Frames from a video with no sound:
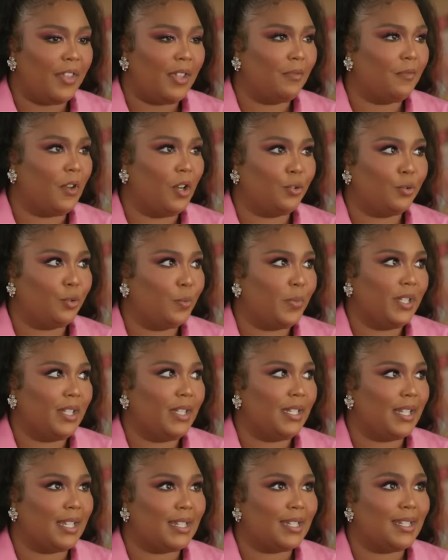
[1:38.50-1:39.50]
I think
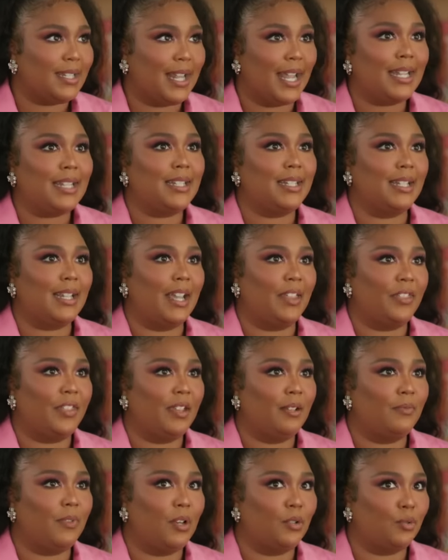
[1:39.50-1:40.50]
vulnerability is sexy. I
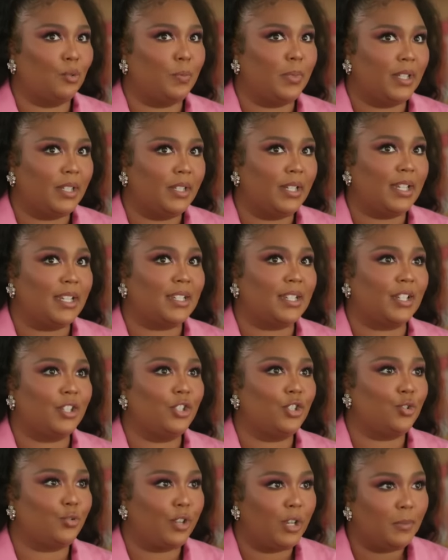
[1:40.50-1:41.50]
think vulnerability is
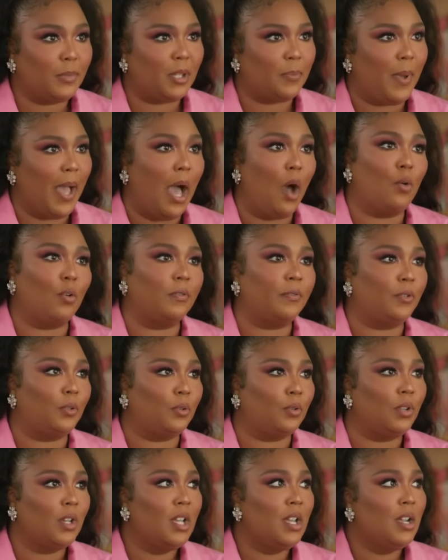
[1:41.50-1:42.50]
extremely
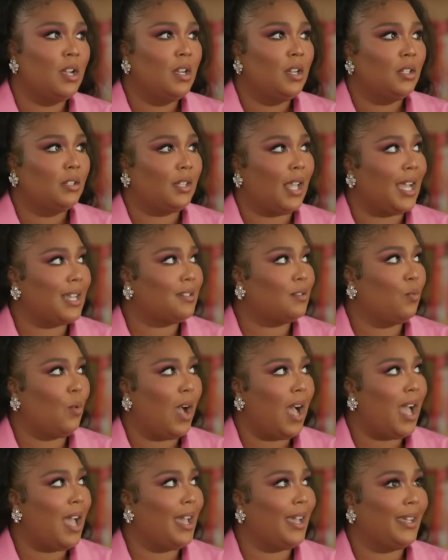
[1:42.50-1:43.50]
powerful. That's
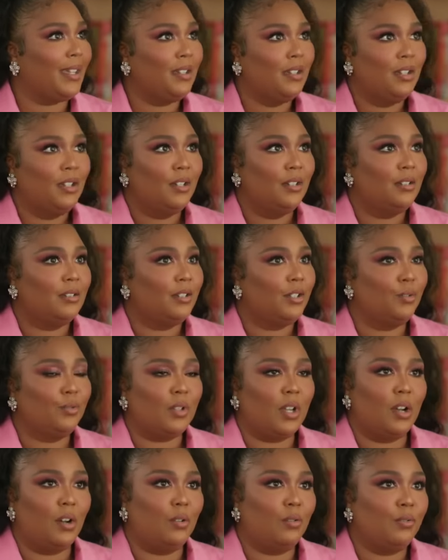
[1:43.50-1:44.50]
why,
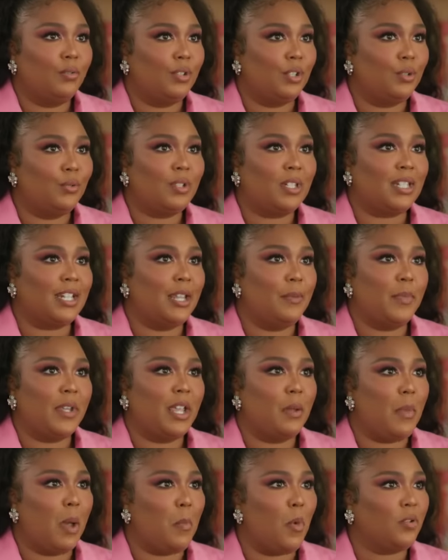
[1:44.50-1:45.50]
you know, you see
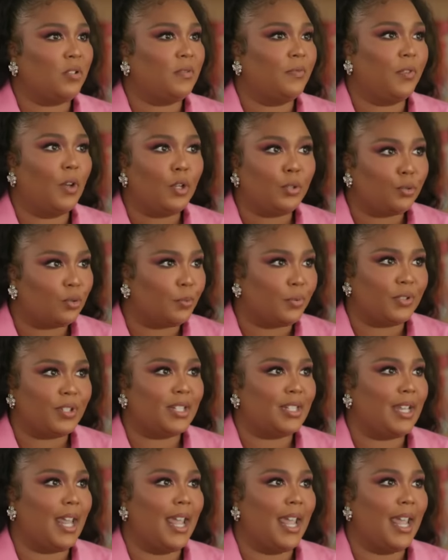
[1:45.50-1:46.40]
me in my most vulnerable